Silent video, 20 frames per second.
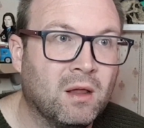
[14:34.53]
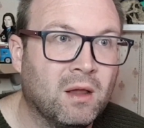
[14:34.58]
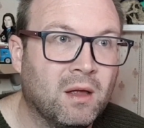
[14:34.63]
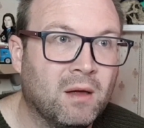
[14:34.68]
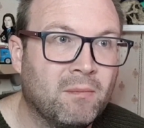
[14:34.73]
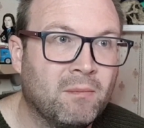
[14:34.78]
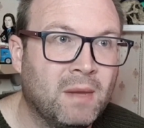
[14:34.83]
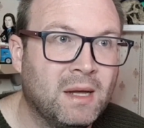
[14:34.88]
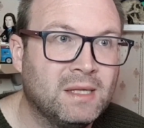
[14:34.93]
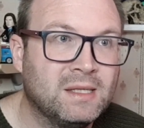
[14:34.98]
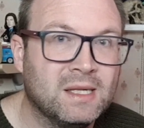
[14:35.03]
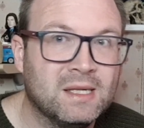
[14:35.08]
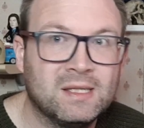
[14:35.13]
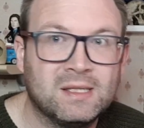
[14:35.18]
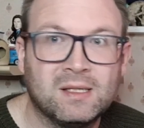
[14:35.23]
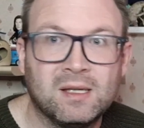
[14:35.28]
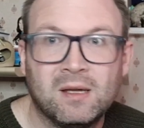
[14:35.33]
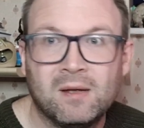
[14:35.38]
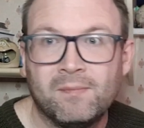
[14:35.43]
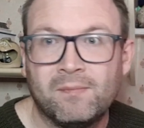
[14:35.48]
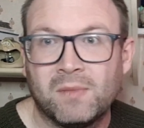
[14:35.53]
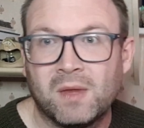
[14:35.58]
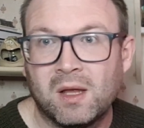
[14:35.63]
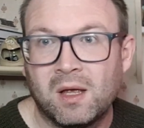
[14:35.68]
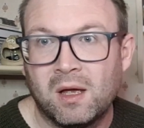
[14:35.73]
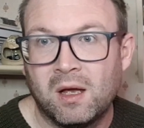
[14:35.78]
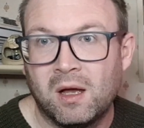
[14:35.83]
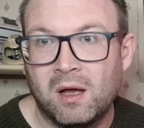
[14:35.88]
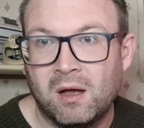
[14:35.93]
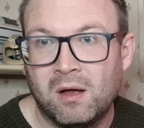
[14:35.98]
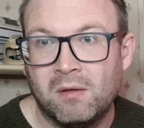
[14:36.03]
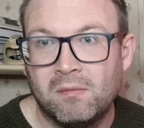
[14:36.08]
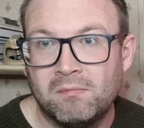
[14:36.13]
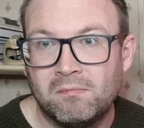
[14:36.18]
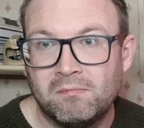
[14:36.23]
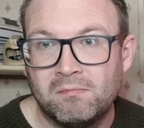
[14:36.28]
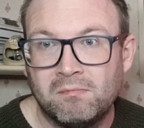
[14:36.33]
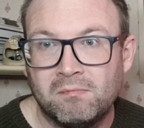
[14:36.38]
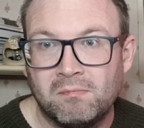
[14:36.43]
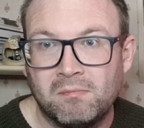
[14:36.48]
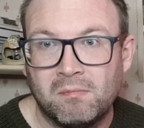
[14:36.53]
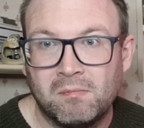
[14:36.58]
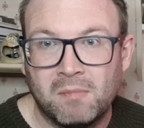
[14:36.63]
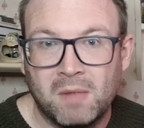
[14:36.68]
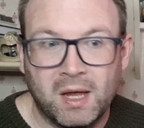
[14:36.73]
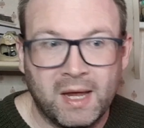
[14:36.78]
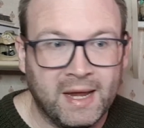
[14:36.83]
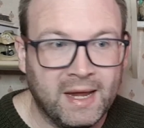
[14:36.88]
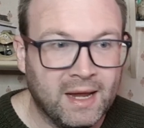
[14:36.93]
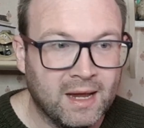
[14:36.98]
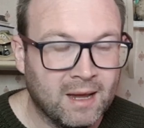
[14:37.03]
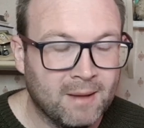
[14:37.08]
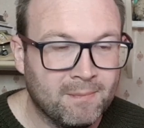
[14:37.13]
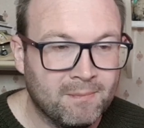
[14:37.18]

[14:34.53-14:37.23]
makes his heart a